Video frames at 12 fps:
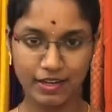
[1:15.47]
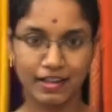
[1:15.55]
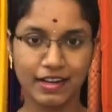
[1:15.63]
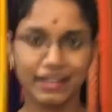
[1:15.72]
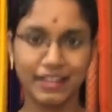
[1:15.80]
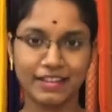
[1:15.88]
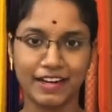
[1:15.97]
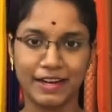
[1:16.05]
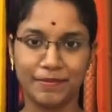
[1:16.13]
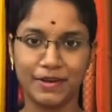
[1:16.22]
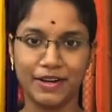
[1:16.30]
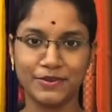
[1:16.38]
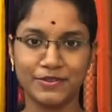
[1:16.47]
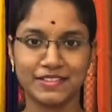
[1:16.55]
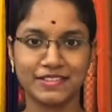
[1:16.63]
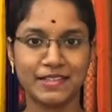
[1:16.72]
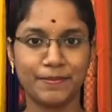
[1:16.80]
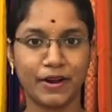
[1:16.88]
and a grey blouse.
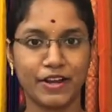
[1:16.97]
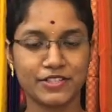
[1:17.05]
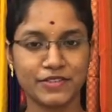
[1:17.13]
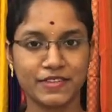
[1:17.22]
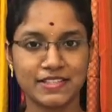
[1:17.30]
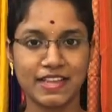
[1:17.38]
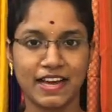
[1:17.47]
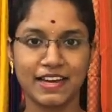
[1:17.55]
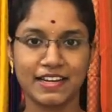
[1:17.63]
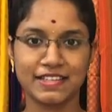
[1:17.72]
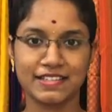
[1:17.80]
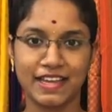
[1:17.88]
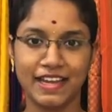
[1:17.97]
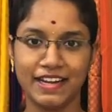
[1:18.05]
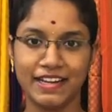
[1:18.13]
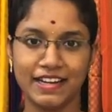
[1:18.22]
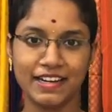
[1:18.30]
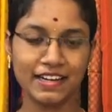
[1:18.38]
The price of the saree is
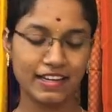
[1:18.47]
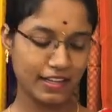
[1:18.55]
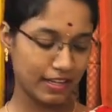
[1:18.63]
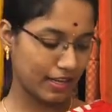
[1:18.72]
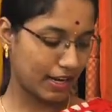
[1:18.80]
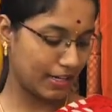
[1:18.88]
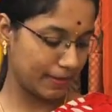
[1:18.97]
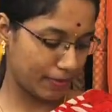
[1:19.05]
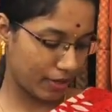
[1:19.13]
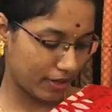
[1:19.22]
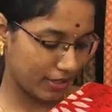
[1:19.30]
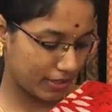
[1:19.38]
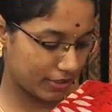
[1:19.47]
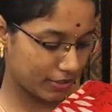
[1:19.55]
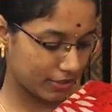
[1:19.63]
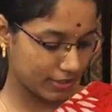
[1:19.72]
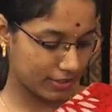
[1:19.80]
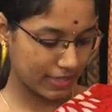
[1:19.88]
810 and the product
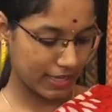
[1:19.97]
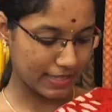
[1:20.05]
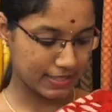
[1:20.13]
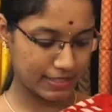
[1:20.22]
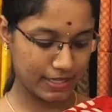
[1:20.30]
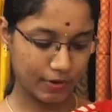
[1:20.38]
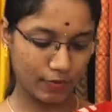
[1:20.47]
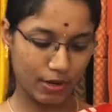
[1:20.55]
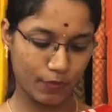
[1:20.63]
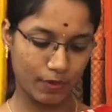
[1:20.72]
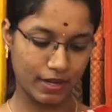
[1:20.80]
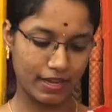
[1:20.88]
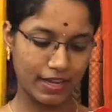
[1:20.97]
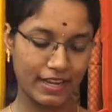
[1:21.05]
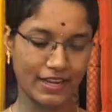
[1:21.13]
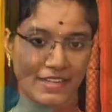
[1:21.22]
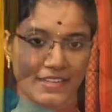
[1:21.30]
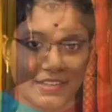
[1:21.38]
code is
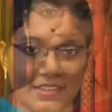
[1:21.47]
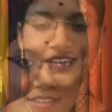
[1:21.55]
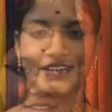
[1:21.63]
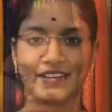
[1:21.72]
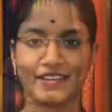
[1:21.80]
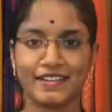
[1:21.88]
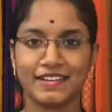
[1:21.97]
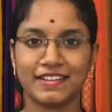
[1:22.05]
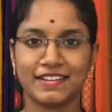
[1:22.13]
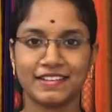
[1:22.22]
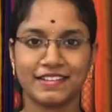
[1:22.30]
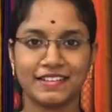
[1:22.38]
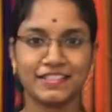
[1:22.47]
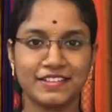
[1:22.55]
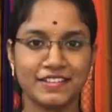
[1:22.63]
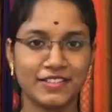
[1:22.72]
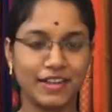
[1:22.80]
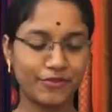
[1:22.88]
SC118.
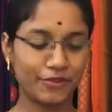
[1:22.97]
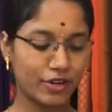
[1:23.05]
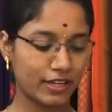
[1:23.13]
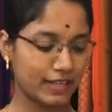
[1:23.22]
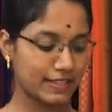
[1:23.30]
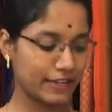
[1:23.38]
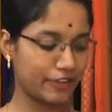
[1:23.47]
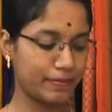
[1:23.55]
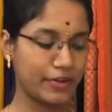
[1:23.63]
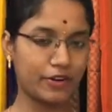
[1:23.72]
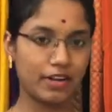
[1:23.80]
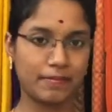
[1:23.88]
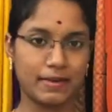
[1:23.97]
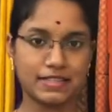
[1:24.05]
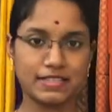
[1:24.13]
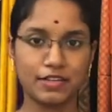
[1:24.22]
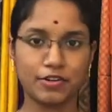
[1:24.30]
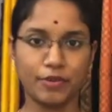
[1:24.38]
This soft cotton saree with maroon and
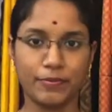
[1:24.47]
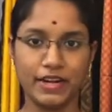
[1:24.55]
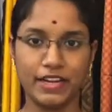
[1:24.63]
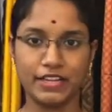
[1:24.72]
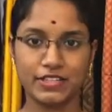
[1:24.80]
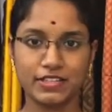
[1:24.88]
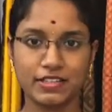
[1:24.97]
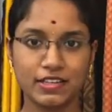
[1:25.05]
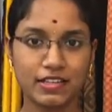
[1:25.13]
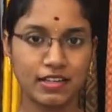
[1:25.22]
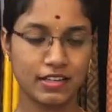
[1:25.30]
mustard combination.